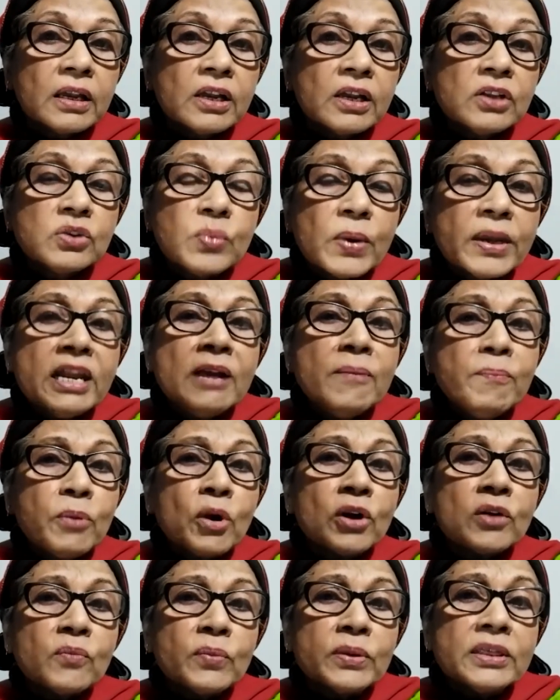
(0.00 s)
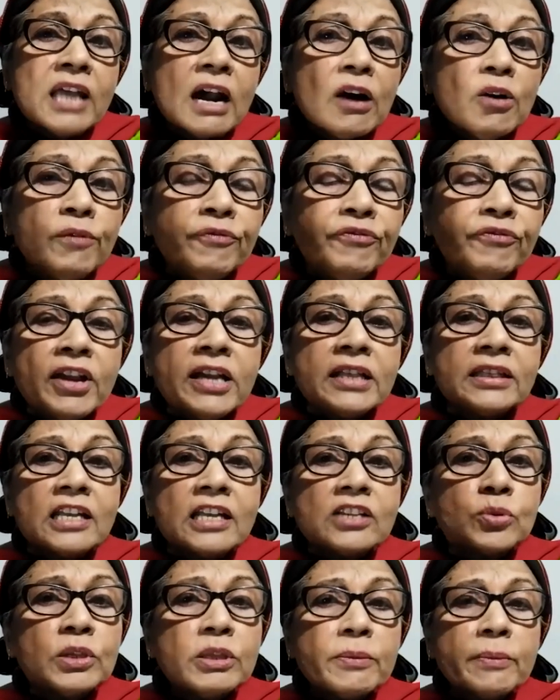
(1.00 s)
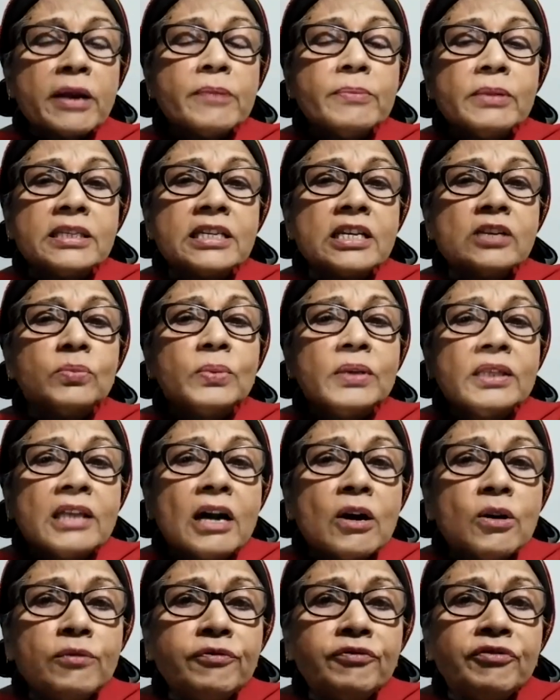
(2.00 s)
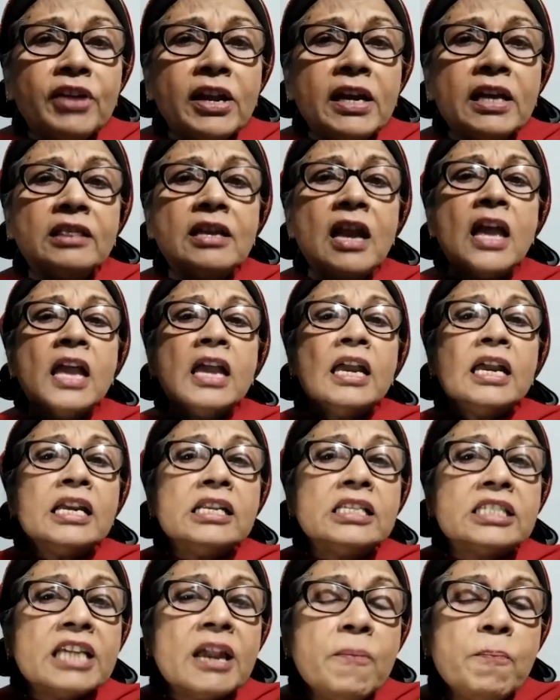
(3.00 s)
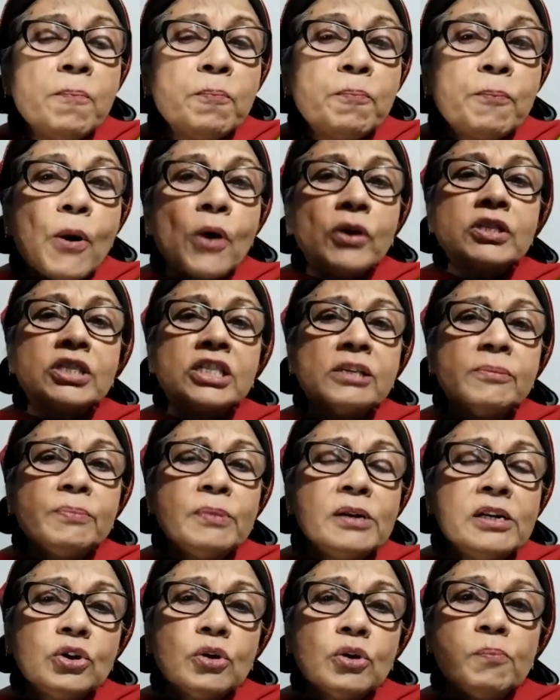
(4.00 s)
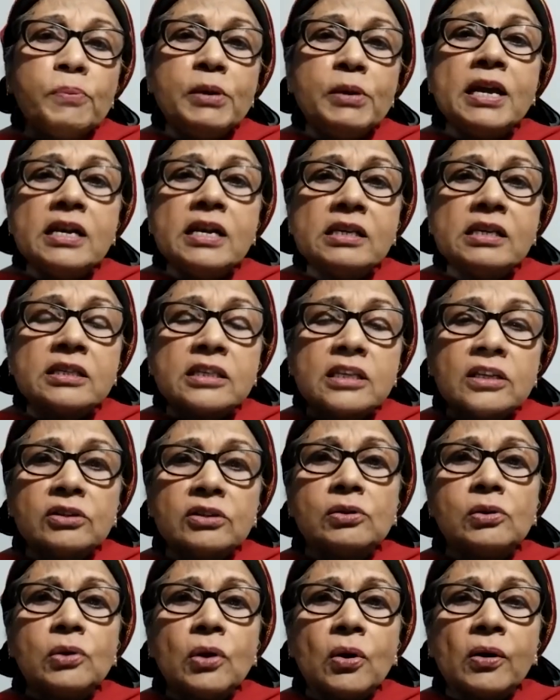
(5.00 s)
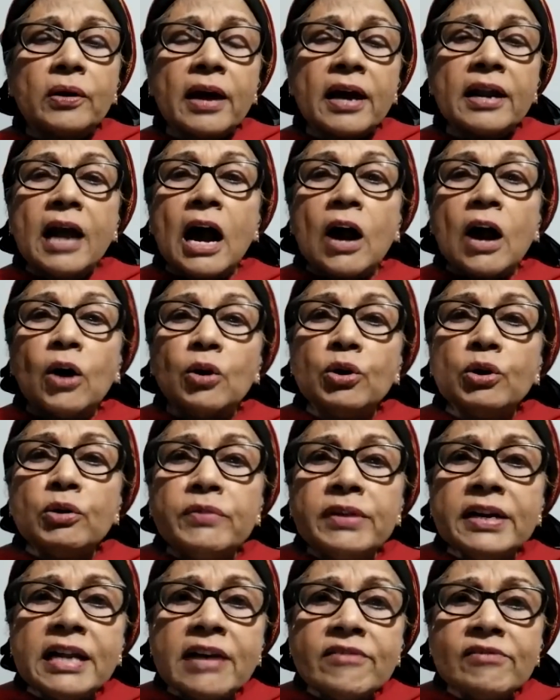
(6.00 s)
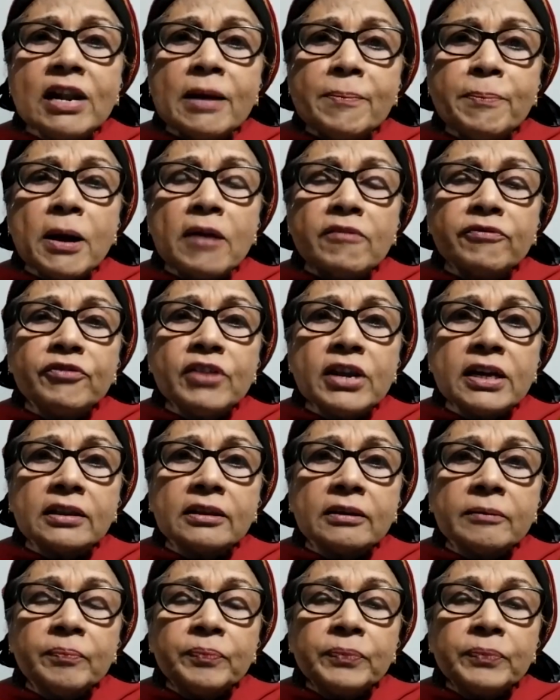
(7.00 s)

It's very important. Without faith, that's what the Bible says, without faith, it's impossible to please the Lord. And how do we develop our faith?